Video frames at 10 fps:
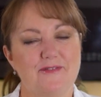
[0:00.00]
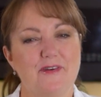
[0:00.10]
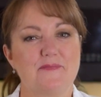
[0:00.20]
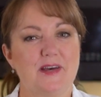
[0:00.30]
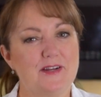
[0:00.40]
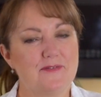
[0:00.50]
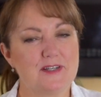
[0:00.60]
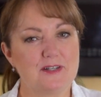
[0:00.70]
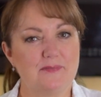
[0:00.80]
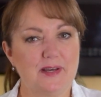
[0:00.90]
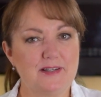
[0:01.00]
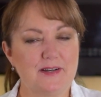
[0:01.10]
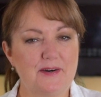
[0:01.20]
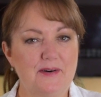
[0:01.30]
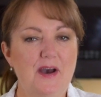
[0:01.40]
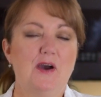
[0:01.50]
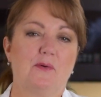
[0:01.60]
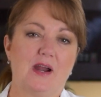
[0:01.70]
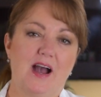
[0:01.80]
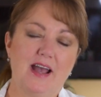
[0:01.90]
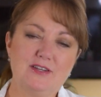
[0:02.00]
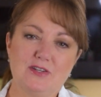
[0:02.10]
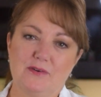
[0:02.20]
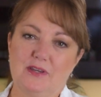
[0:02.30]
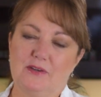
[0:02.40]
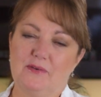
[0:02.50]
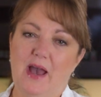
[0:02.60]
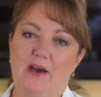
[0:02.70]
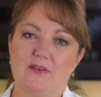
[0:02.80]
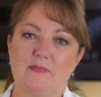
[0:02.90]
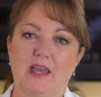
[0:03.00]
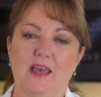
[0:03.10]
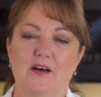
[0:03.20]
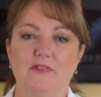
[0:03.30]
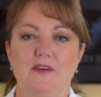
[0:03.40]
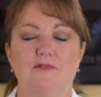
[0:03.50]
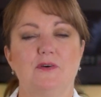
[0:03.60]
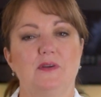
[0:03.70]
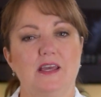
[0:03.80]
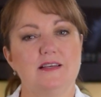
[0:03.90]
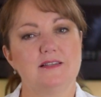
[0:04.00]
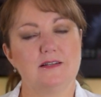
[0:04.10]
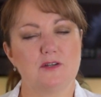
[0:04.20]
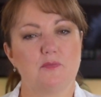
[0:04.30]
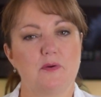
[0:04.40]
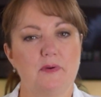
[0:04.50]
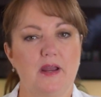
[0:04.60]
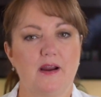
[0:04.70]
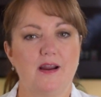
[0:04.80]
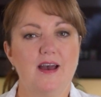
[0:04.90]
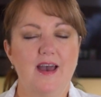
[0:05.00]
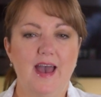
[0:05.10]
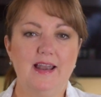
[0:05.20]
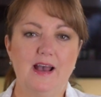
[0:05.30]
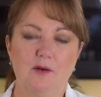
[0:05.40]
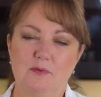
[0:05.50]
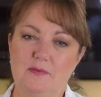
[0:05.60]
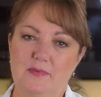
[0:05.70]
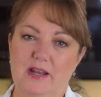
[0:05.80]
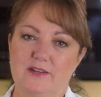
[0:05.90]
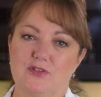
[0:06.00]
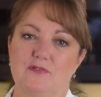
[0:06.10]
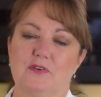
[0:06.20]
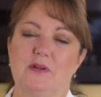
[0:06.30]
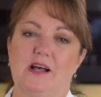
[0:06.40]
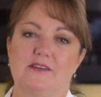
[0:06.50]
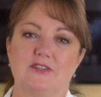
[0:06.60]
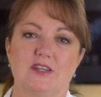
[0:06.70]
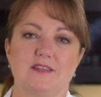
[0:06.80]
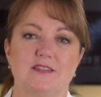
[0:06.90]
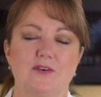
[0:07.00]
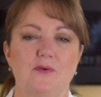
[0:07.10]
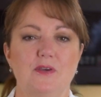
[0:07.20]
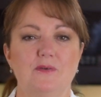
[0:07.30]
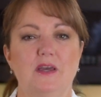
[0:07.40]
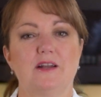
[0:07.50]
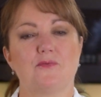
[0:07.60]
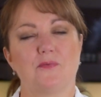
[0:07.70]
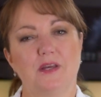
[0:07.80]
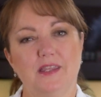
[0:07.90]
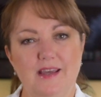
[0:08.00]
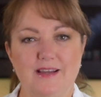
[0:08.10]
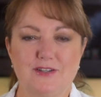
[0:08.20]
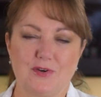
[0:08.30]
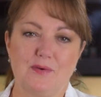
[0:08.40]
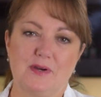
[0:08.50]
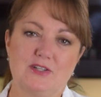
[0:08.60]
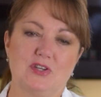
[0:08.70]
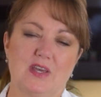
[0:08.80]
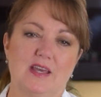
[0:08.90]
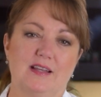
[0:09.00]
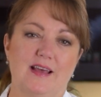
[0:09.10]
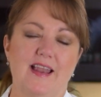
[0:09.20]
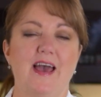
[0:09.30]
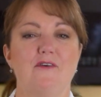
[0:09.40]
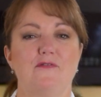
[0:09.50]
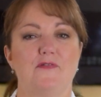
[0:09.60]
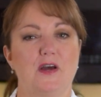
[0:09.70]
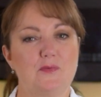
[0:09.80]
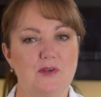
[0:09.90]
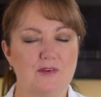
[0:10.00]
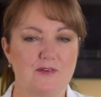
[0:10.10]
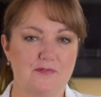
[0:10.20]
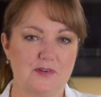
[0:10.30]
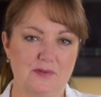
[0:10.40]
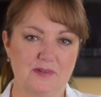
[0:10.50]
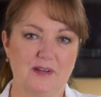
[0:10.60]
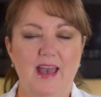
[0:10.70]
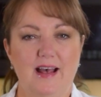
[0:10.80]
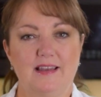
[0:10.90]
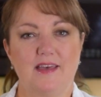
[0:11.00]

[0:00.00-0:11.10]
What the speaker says: from Beneficial Bento, where I show you how to make healthy food easy to prepare and help you manage your food allergies so you can really enjoy what you eat and have fun with your food. And